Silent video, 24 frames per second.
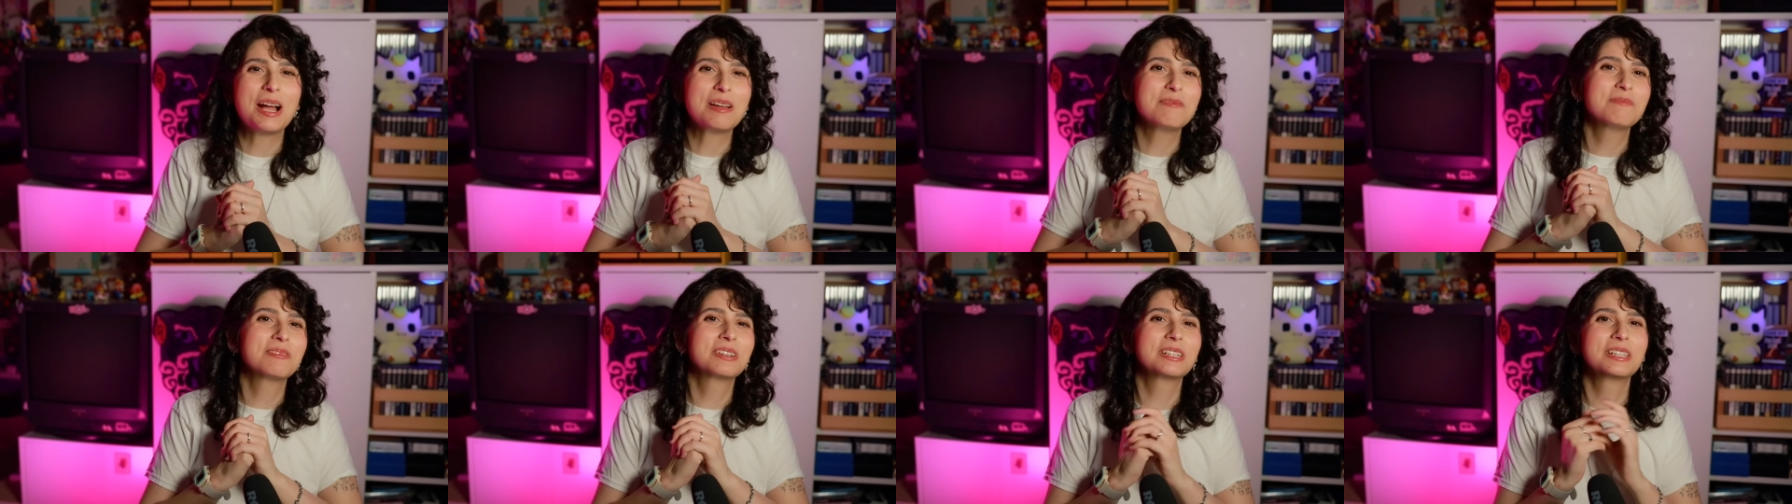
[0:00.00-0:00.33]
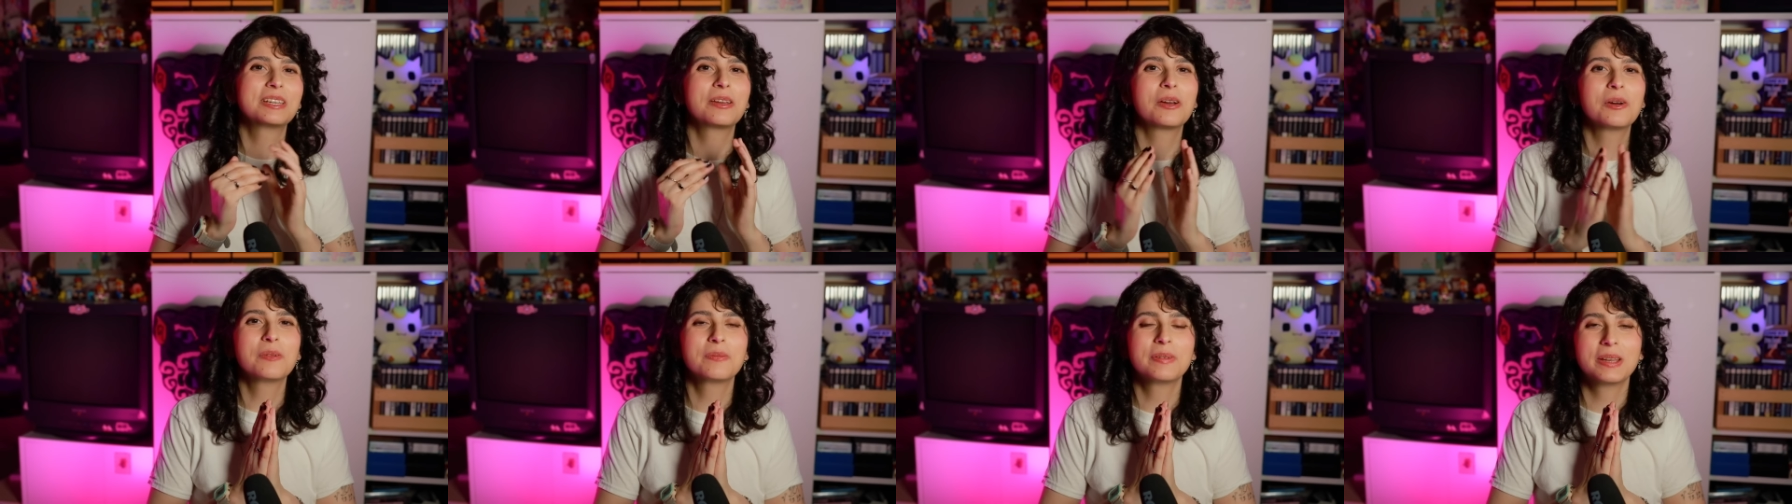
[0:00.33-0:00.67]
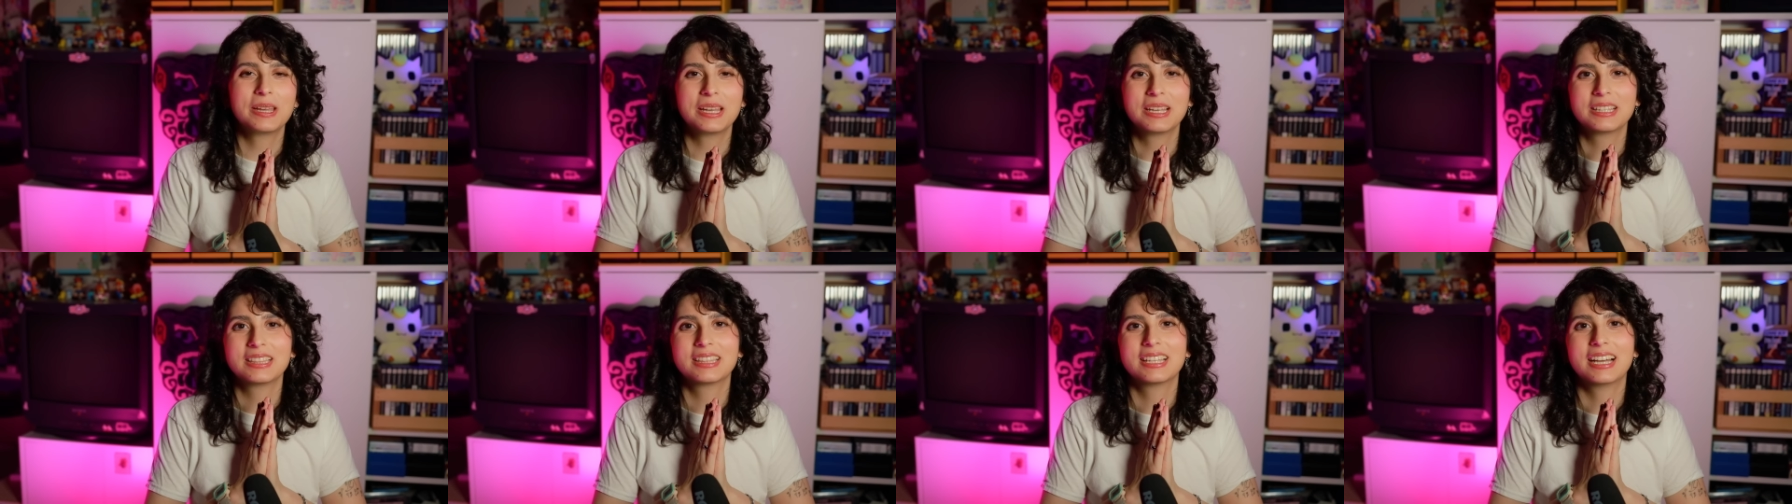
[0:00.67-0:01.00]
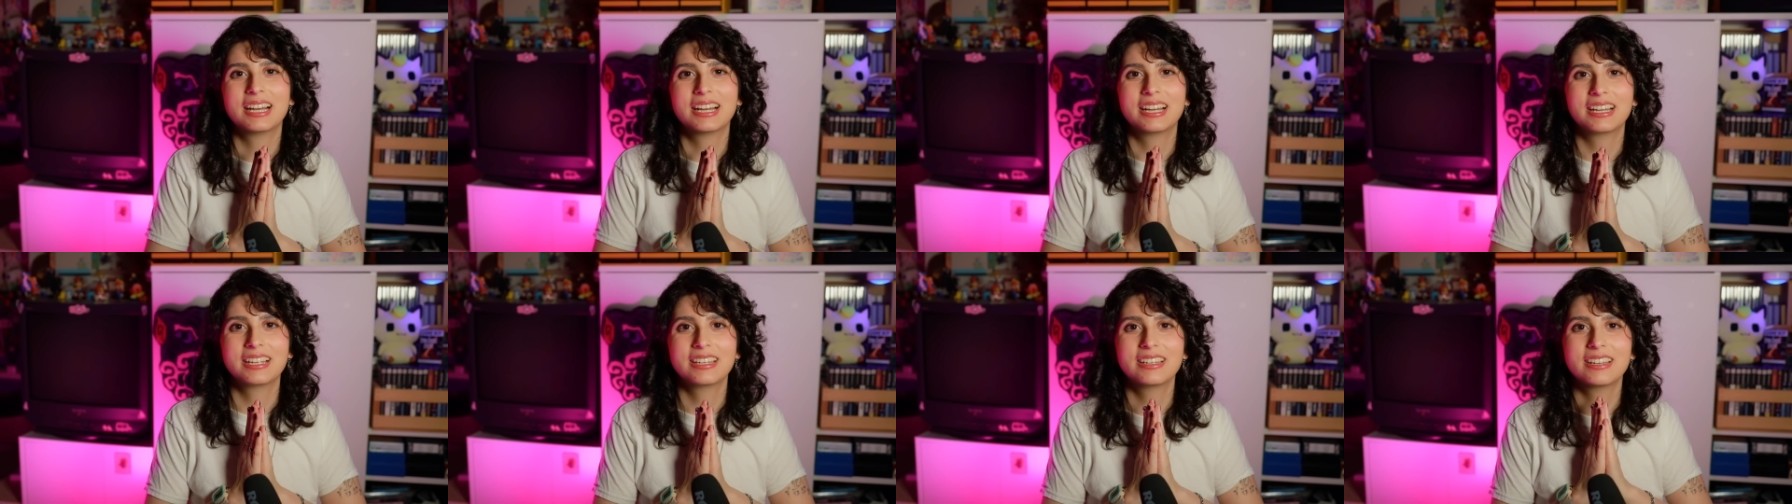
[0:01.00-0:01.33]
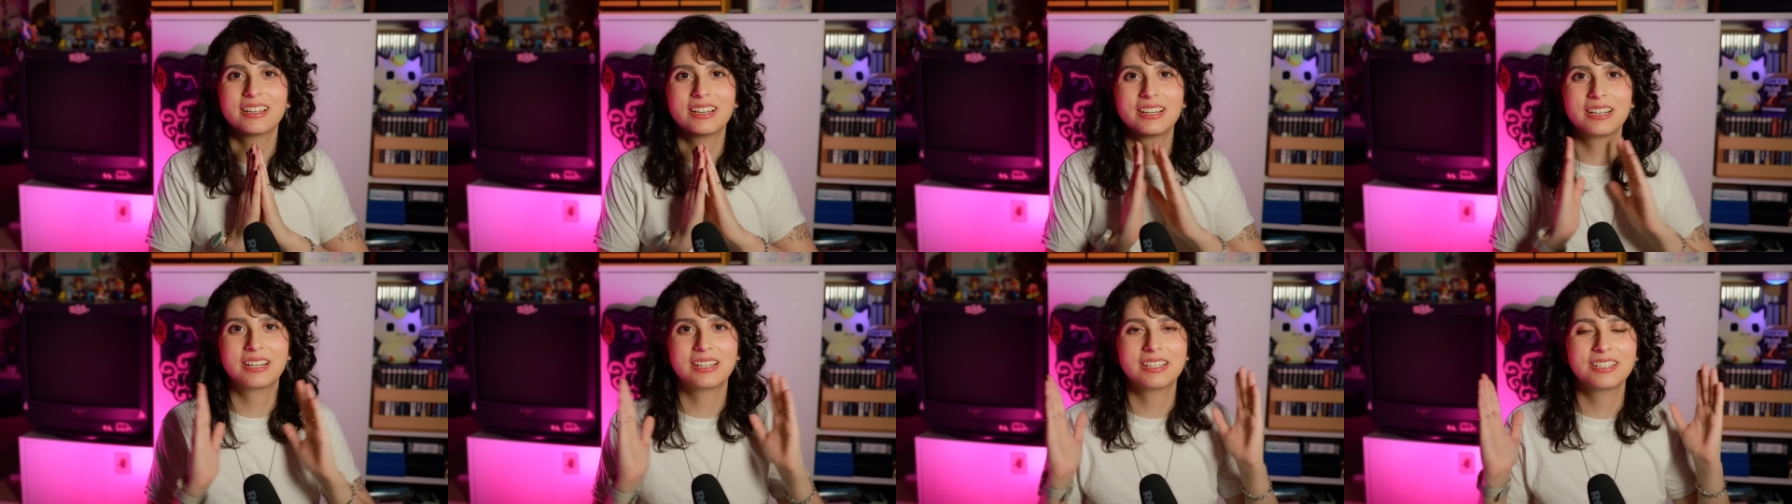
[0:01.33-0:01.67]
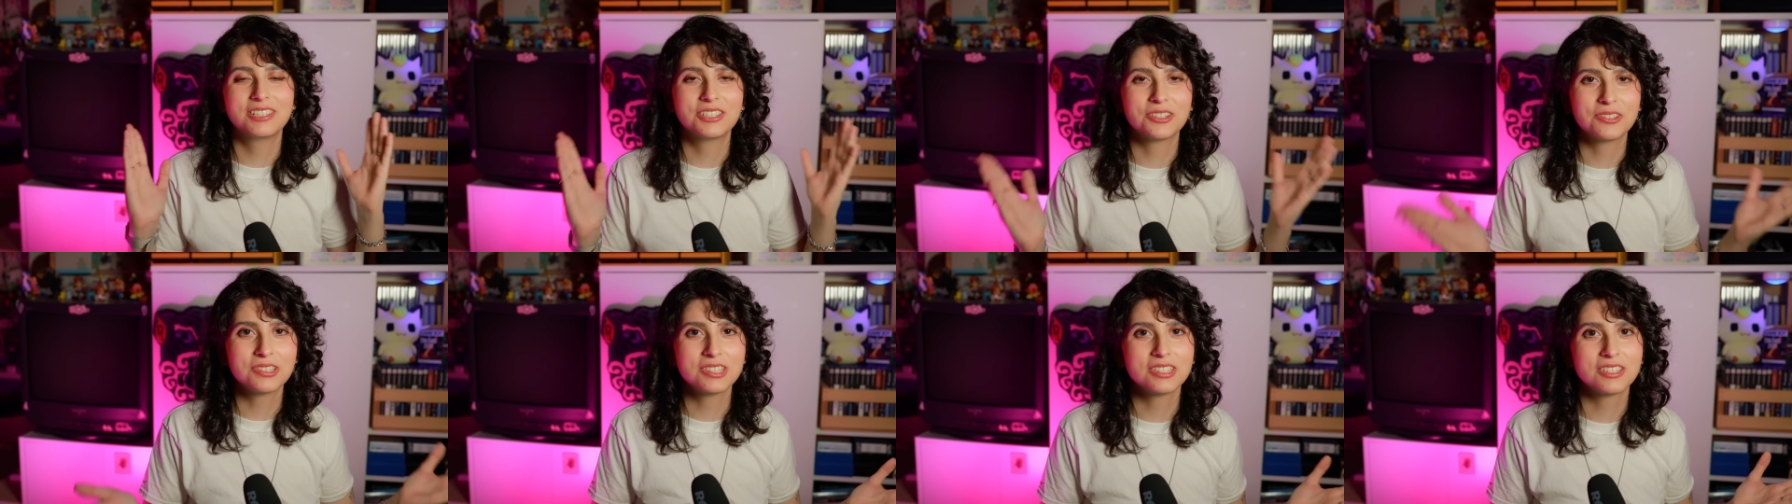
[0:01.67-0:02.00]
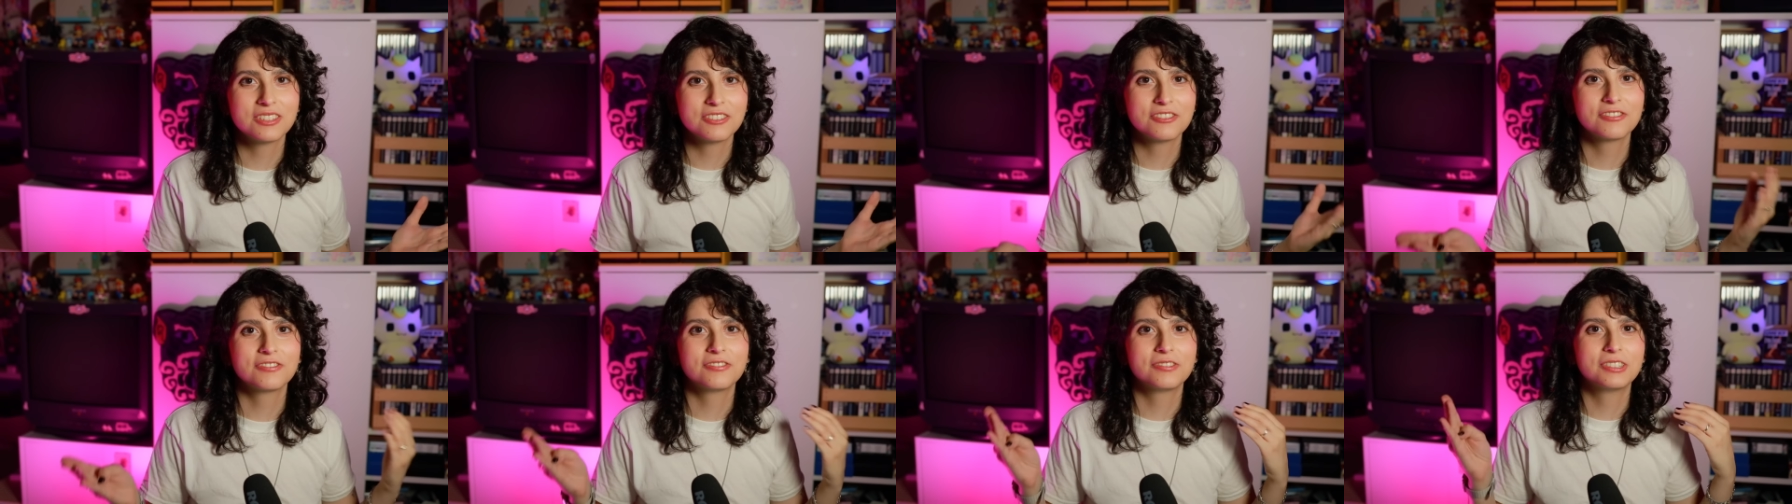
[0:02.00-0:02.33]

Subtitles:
I'm really hoping that Joseph